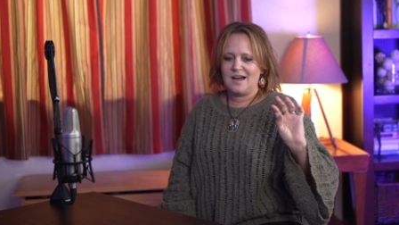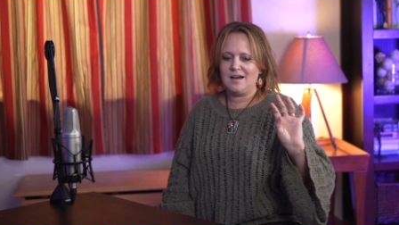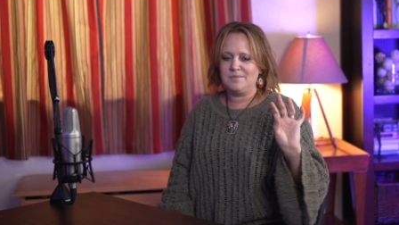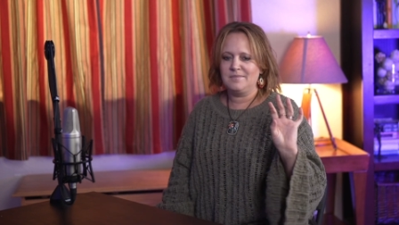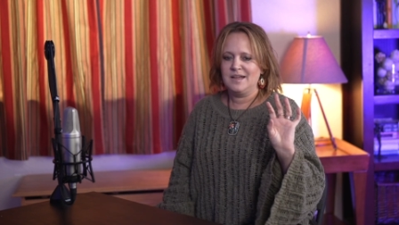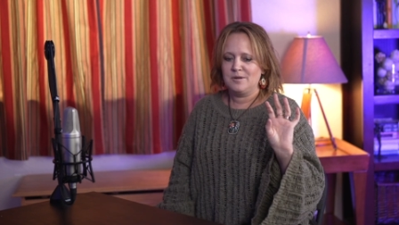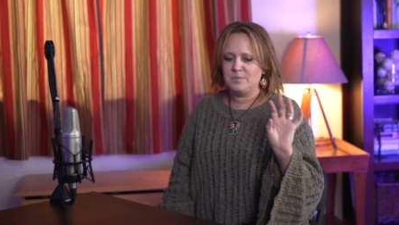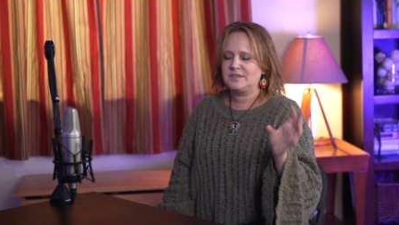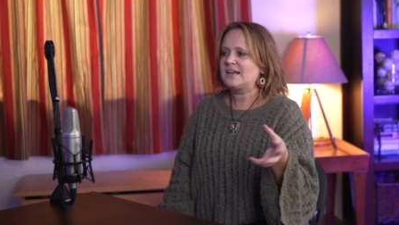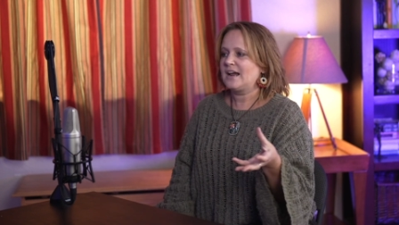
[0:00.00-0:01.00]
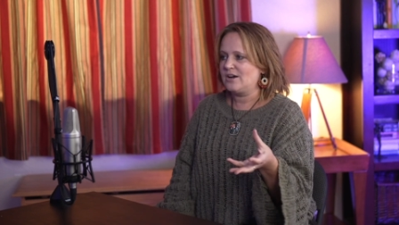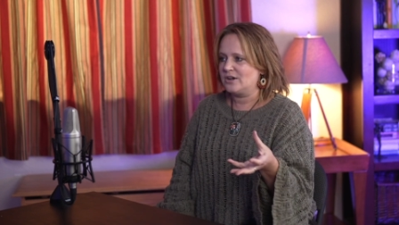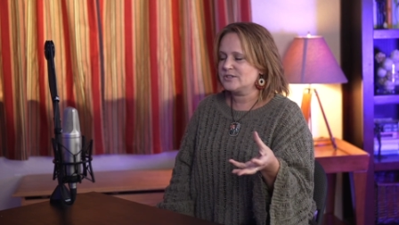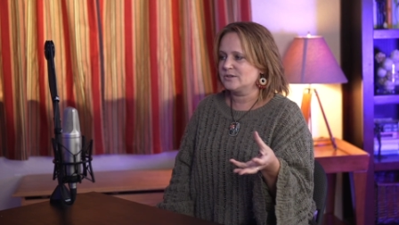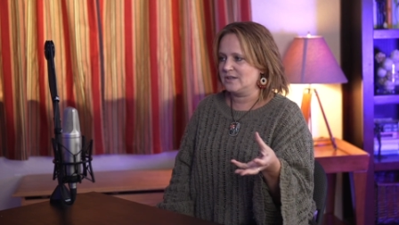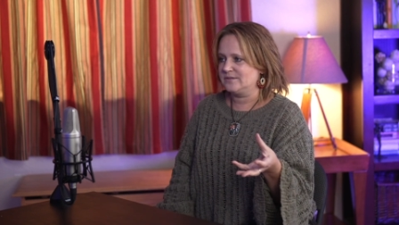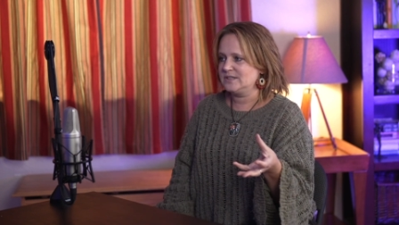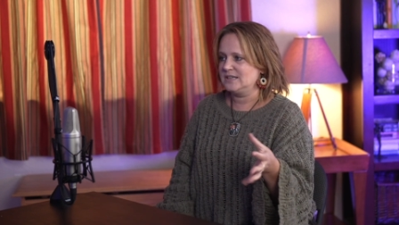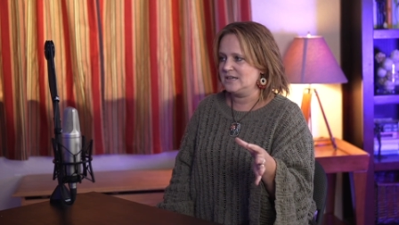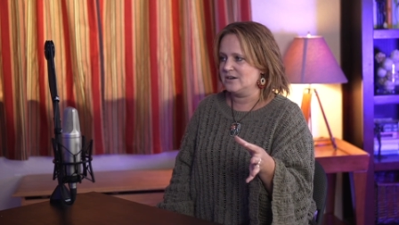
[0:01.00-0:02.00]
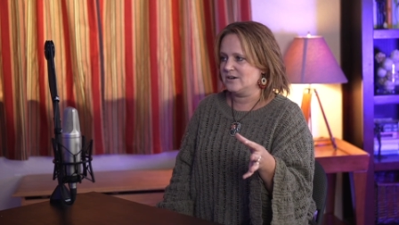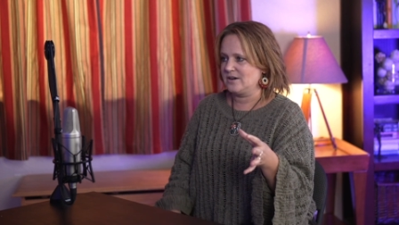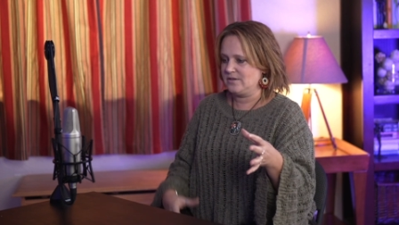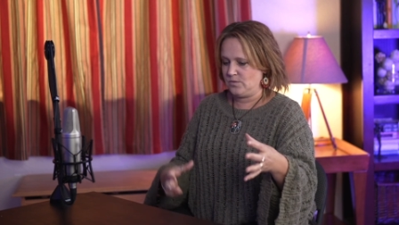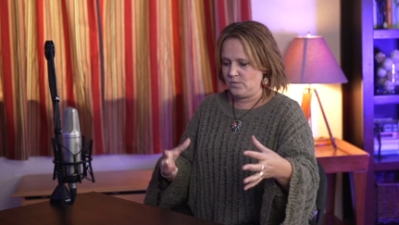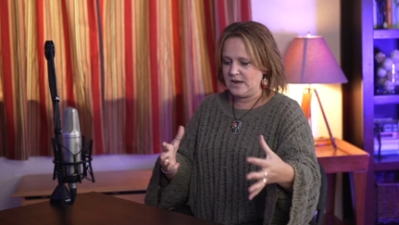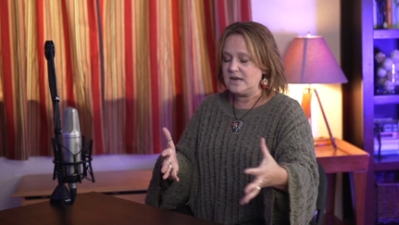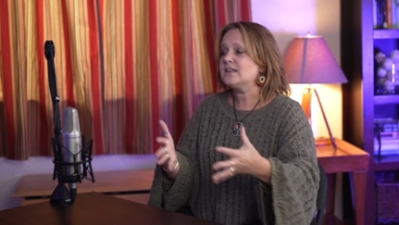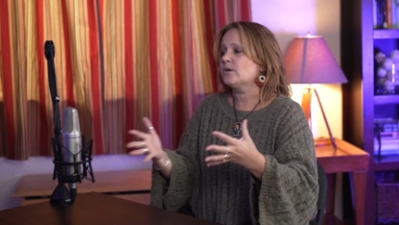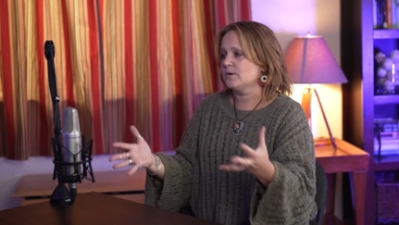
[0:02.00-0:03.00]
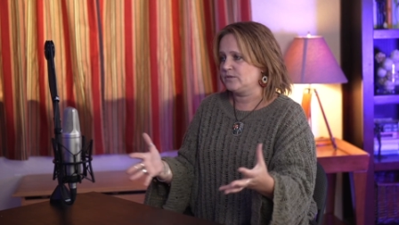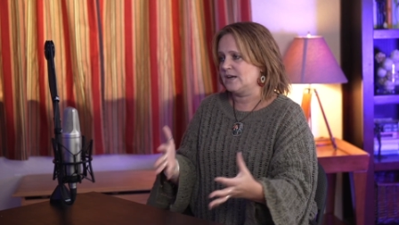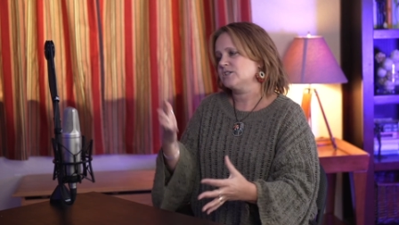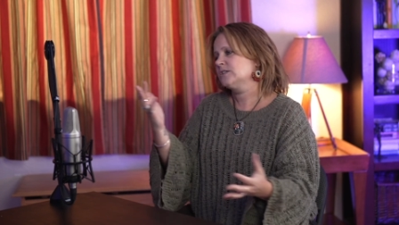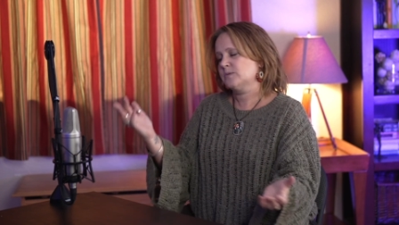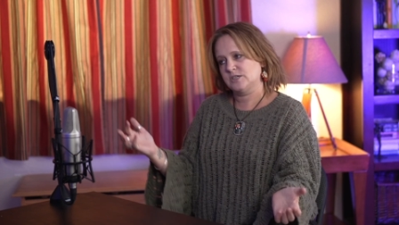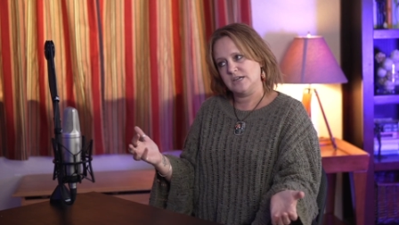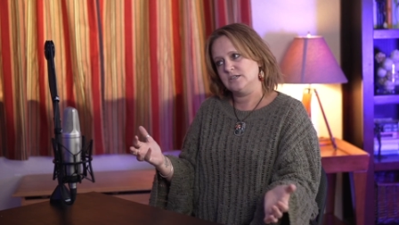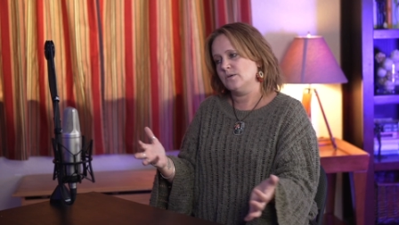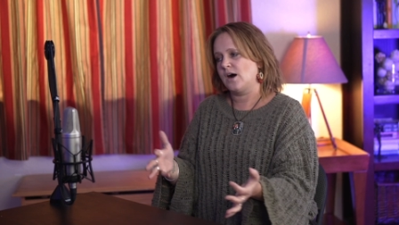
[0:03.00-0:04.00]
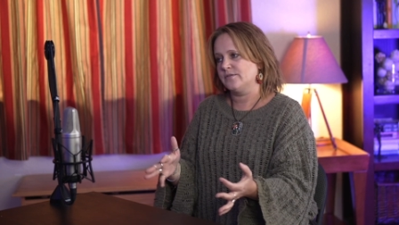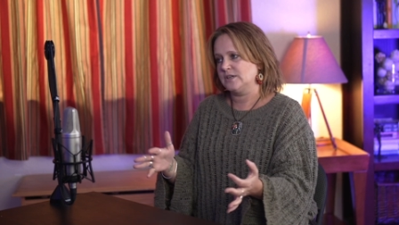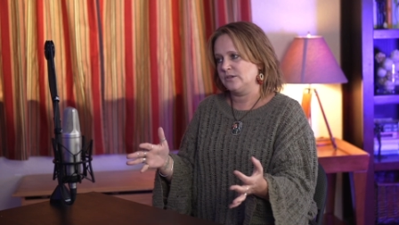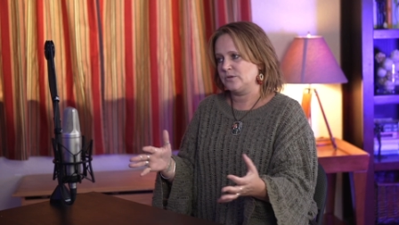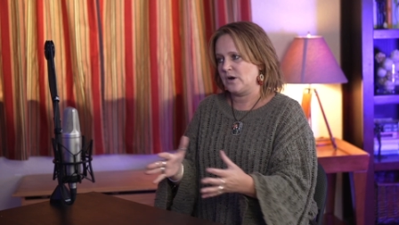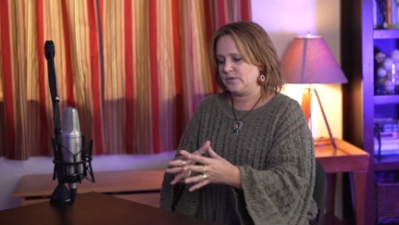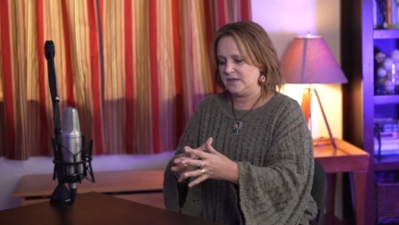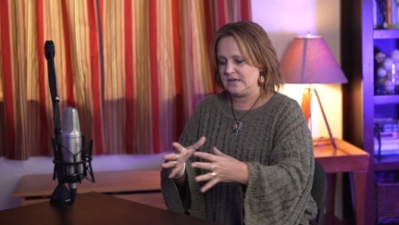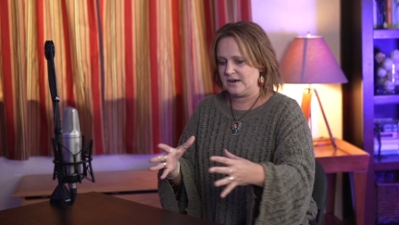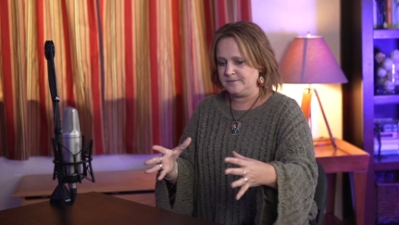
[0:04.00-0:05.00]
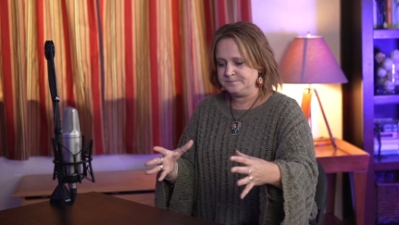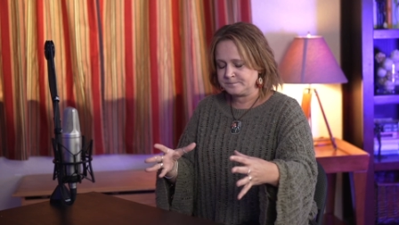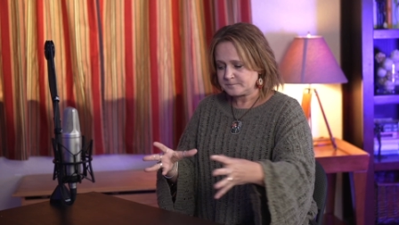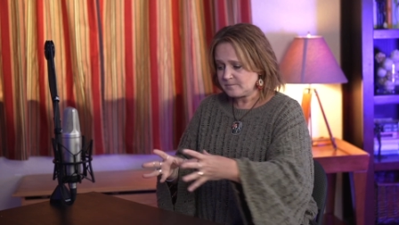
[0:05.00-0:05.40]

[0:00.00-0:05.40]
Um, but then I'd also love to hear in their reflections, which I do often mm-hmm. throughout the year.